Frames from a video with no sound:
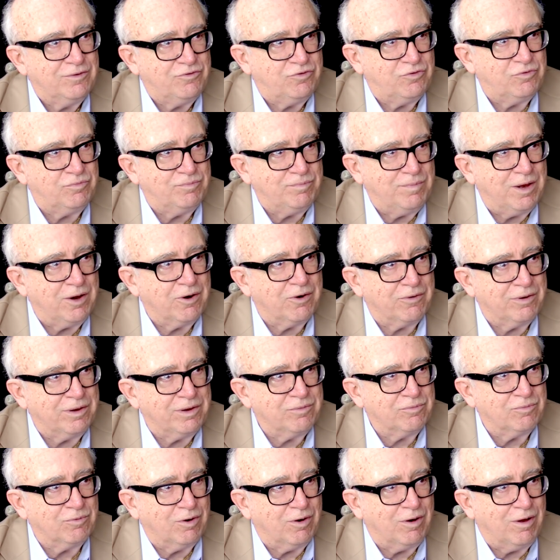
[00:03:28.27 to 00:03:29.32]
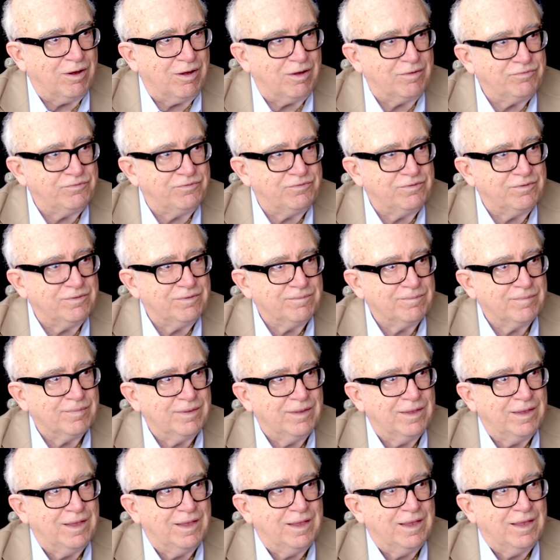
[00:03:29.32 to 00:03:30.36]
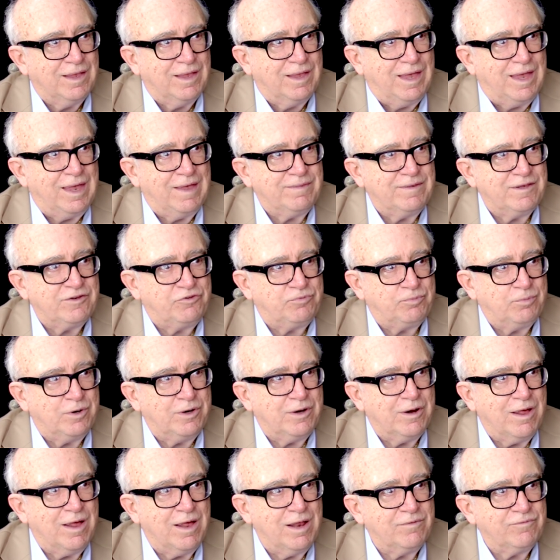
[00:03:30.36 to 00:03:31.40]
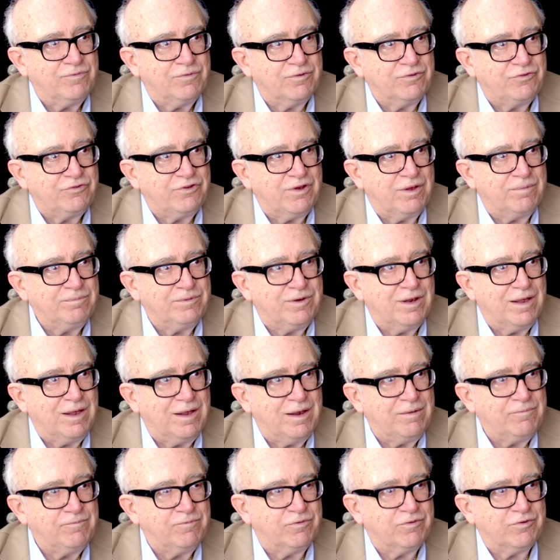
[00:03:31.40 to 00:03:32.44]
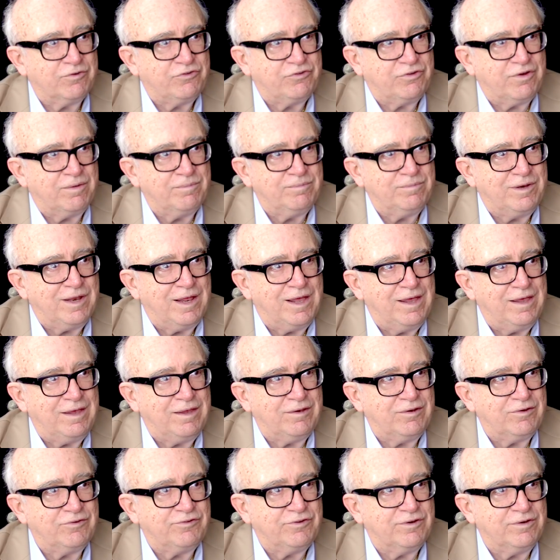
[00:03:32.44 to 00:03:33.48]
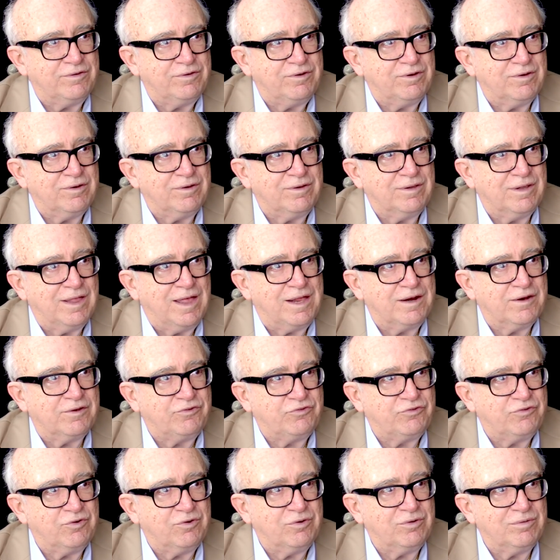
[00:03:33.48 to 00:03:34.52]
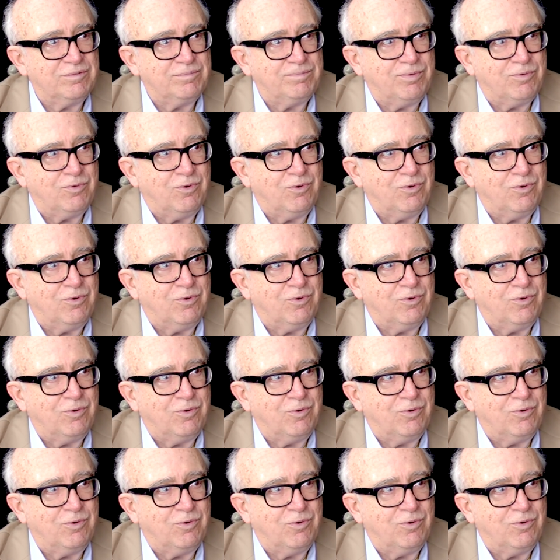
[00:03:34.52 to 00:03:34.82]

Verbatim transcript: to Mary Roff. And this went on for some time, for some days, until at a certain